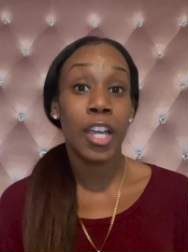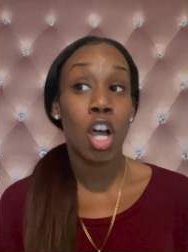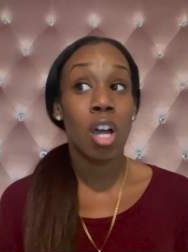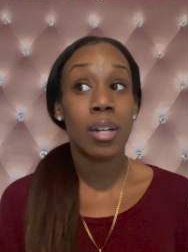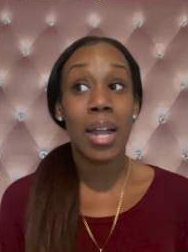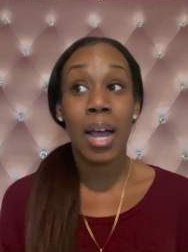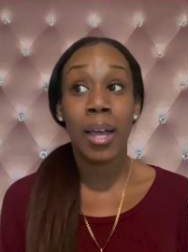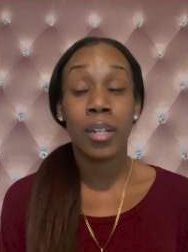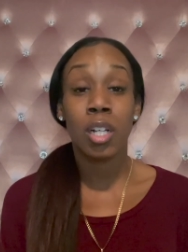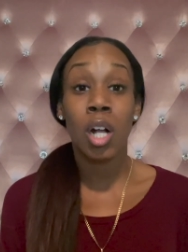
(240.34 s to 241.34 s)
are
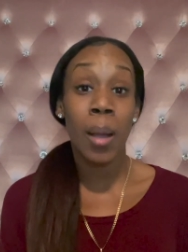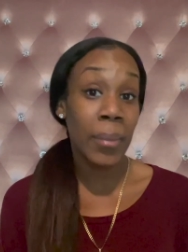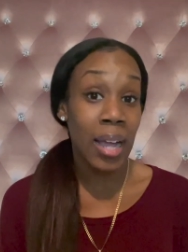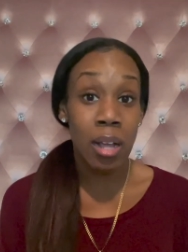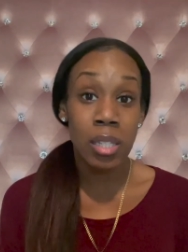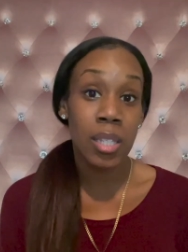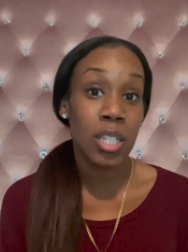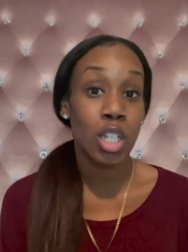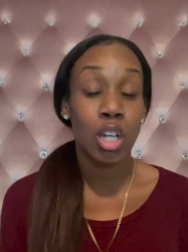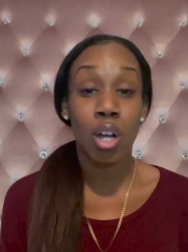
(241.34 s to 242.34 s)
not coming out to
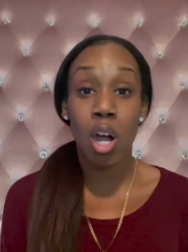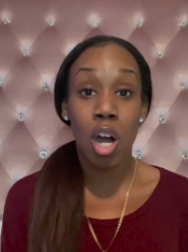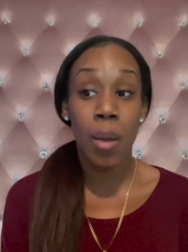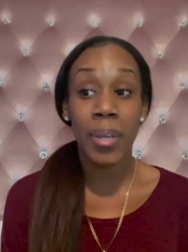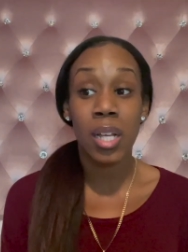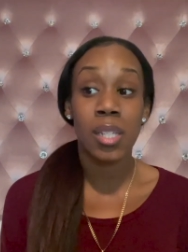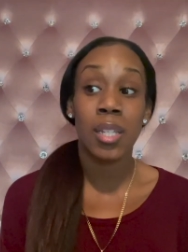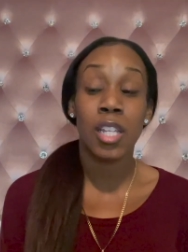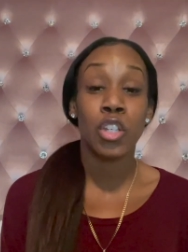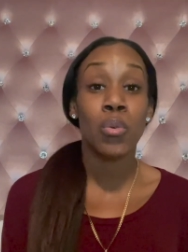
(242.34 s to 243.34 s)
see your car because they
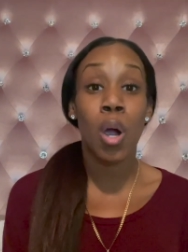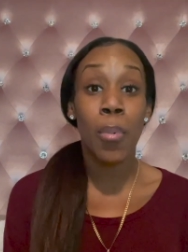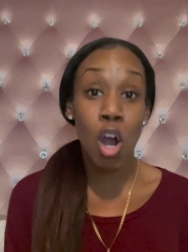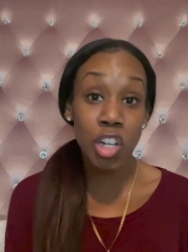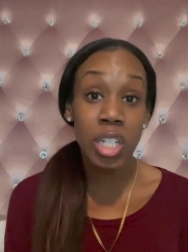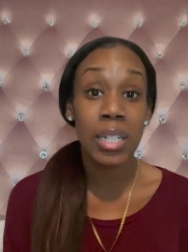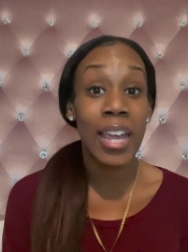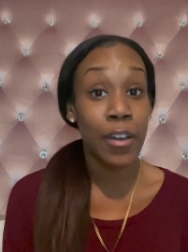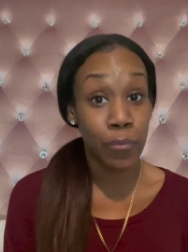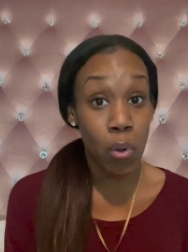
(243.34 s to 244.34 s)
say you are partially
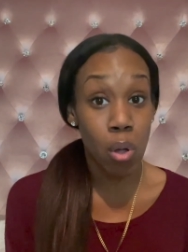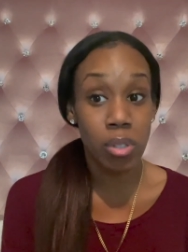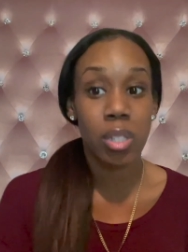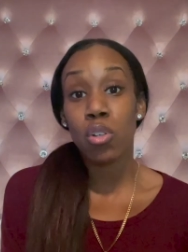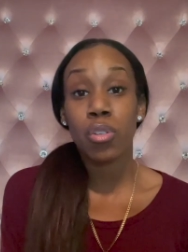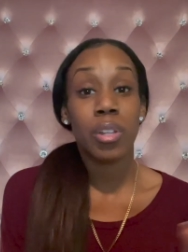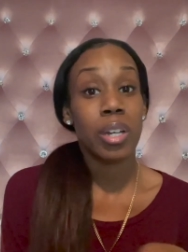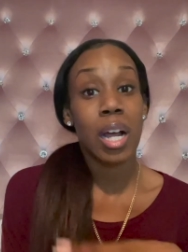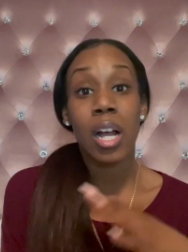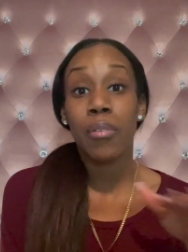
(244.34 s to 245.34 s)
at fault. So they're
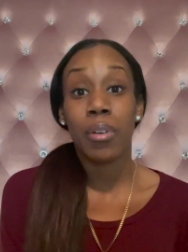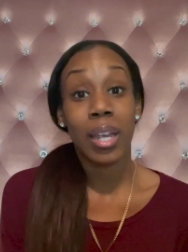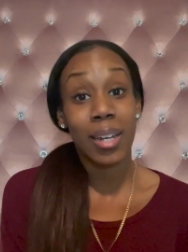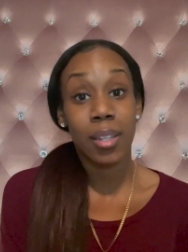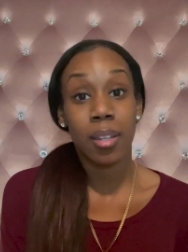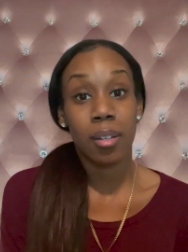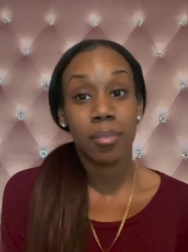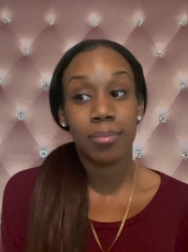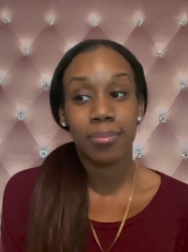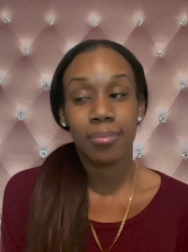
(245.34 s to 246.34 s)
not covering anything.
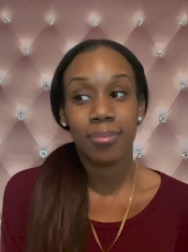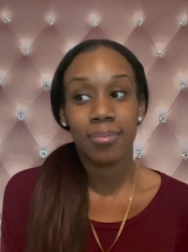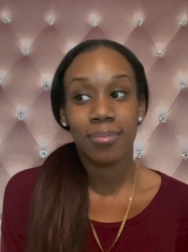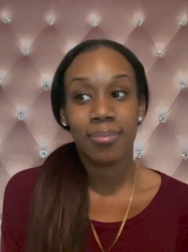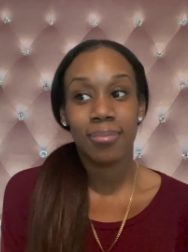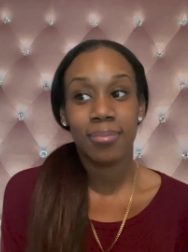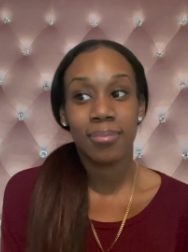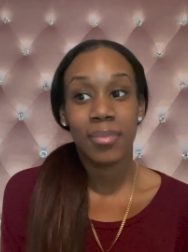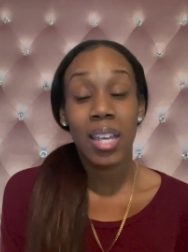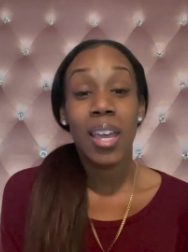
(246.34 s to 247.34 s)

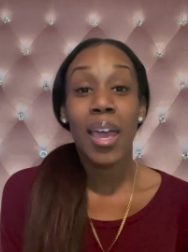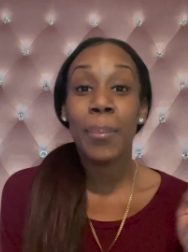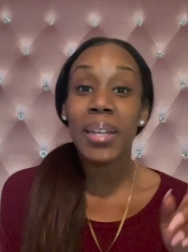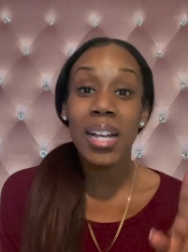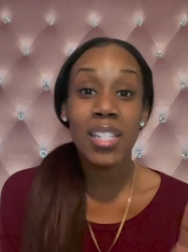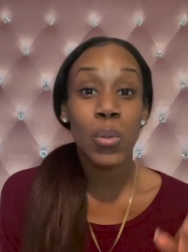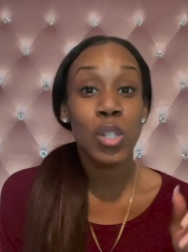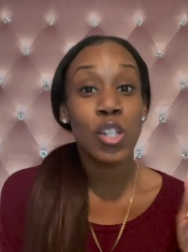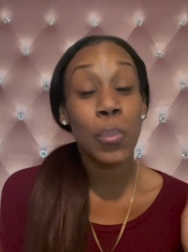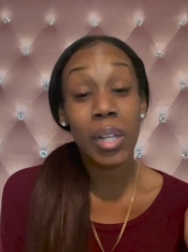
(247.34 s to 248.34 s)
And because there
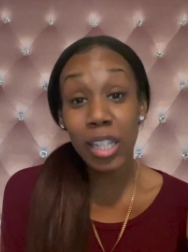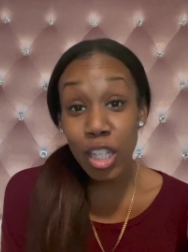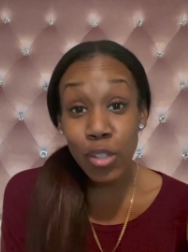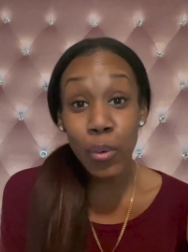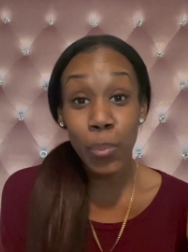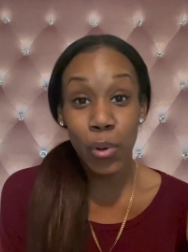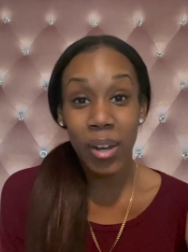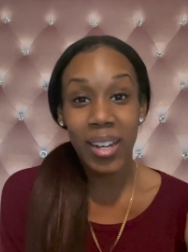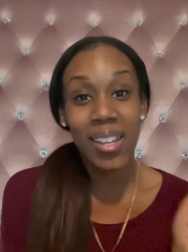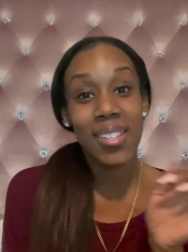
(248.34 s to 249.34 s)
was no police
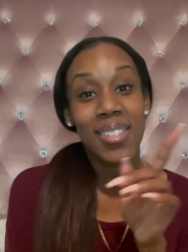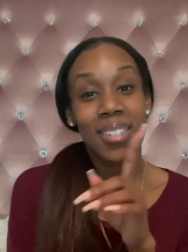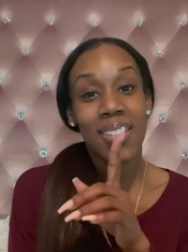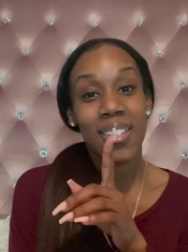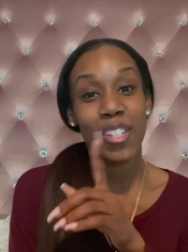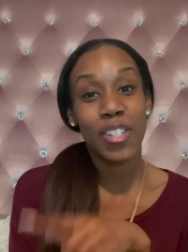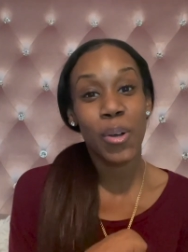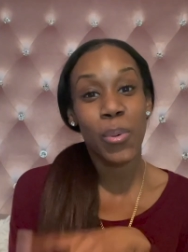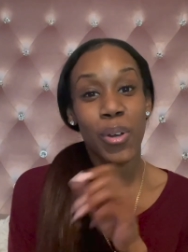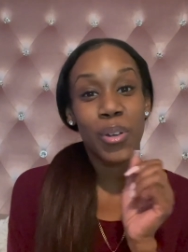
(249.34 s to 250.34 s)
report, it's
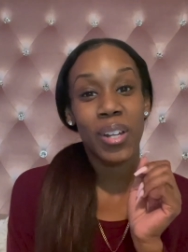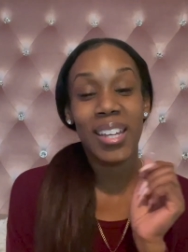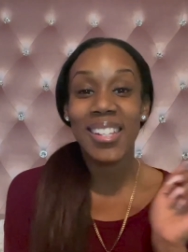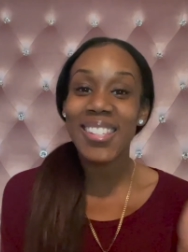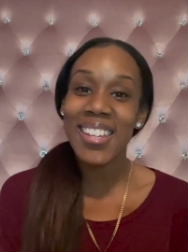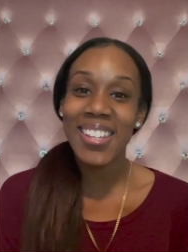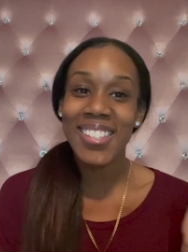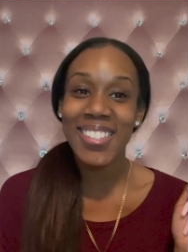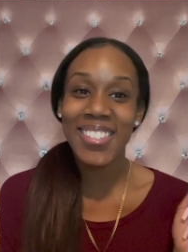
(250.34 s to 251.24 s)
your word against his.